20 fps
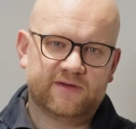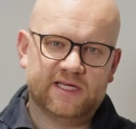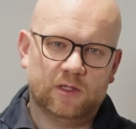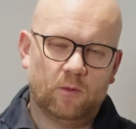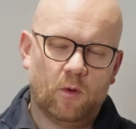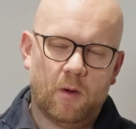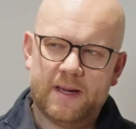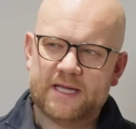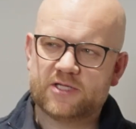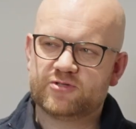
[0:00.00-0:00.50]

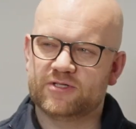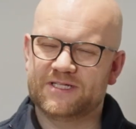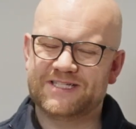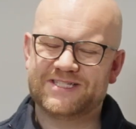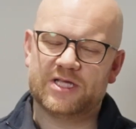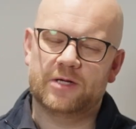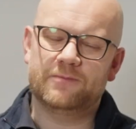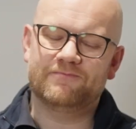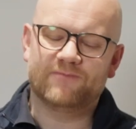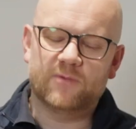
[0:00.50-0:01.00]
kilowatt battery,
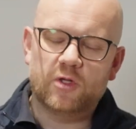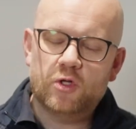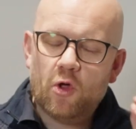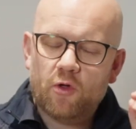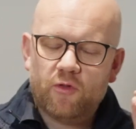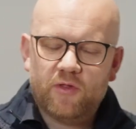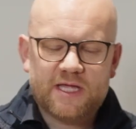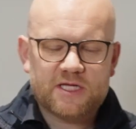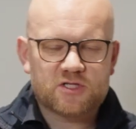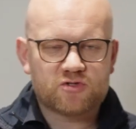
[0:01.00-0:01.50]
so
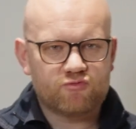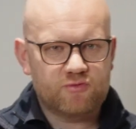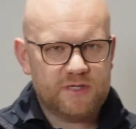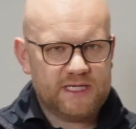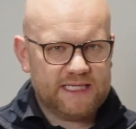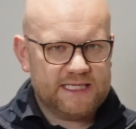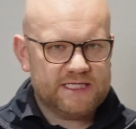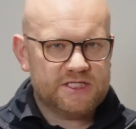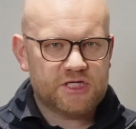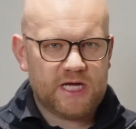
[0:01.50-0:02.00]
nothing's
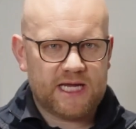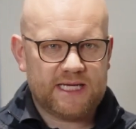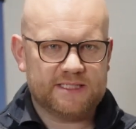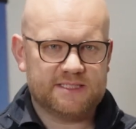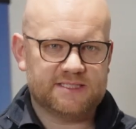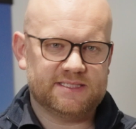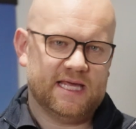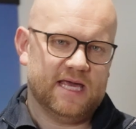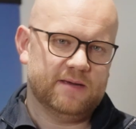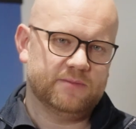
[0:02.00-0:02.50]
really
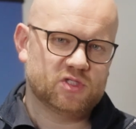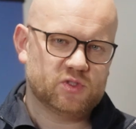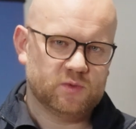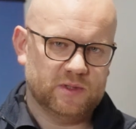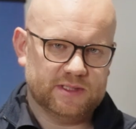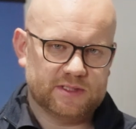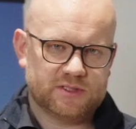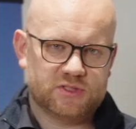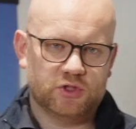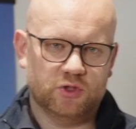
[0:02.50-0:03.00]
changed there
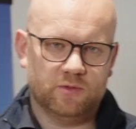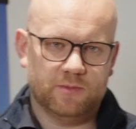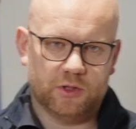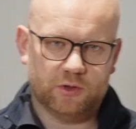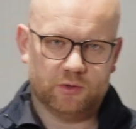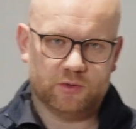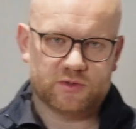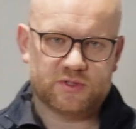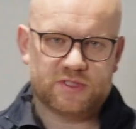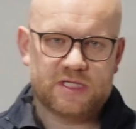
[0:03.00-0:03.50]
between the two
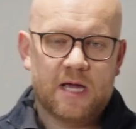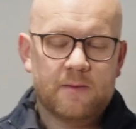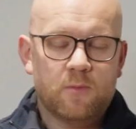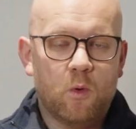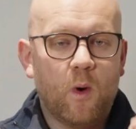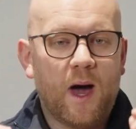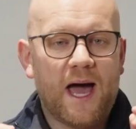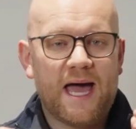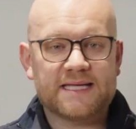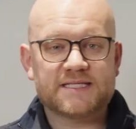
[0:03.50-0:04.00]
models. But
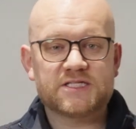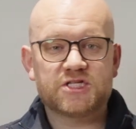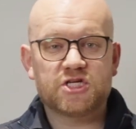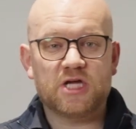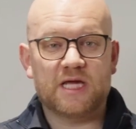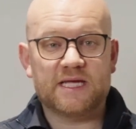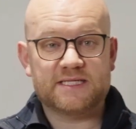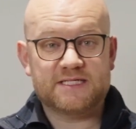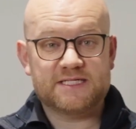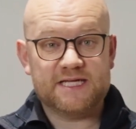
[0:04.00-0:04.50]
what has
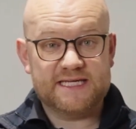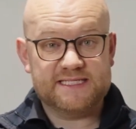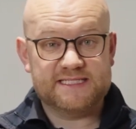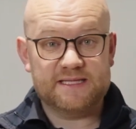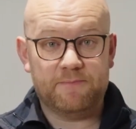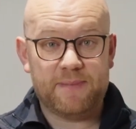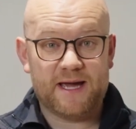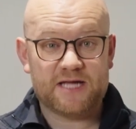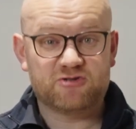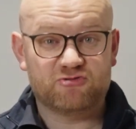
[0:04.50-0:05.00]
changed is
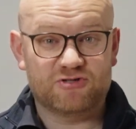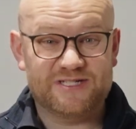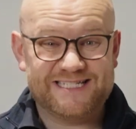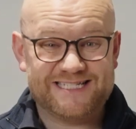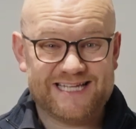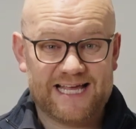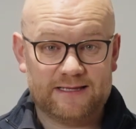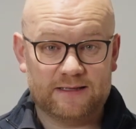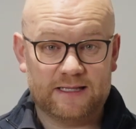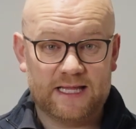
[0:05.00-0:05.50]
the battery
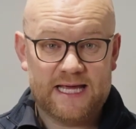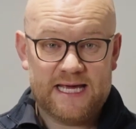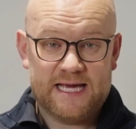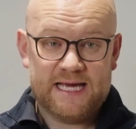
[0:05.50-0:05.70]
cell